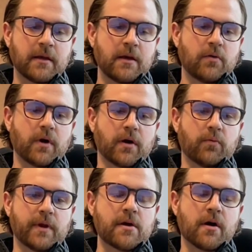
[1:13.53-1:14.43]
where
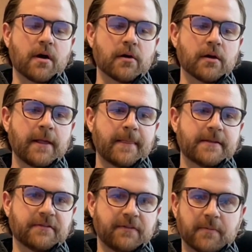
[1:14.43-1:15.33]
we are
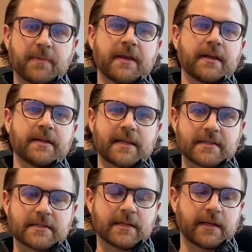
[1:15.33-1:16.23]
developing and
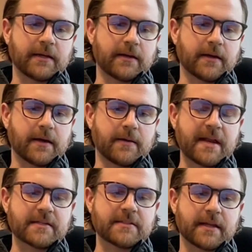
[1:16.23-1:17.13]
testing
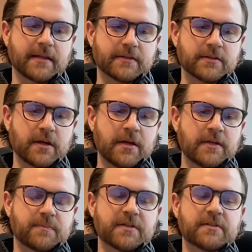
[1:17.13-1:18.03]
medicines
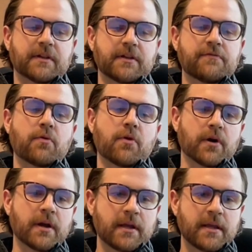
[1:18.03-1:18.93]
specifically
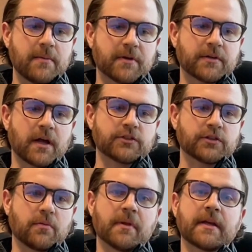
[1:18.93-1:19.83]
for
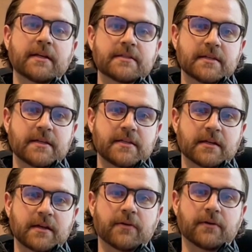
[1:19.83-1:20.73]
hematological malignancies
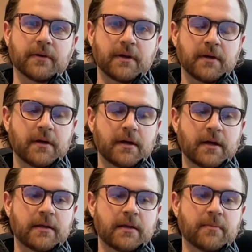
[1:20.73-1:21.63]
and other
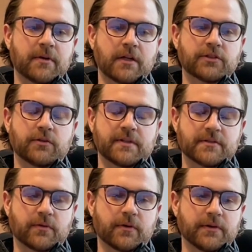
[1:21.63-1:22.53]
hematological
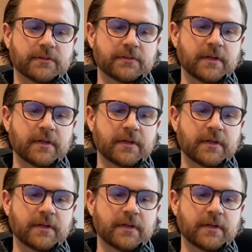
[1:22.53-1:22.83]
disorders.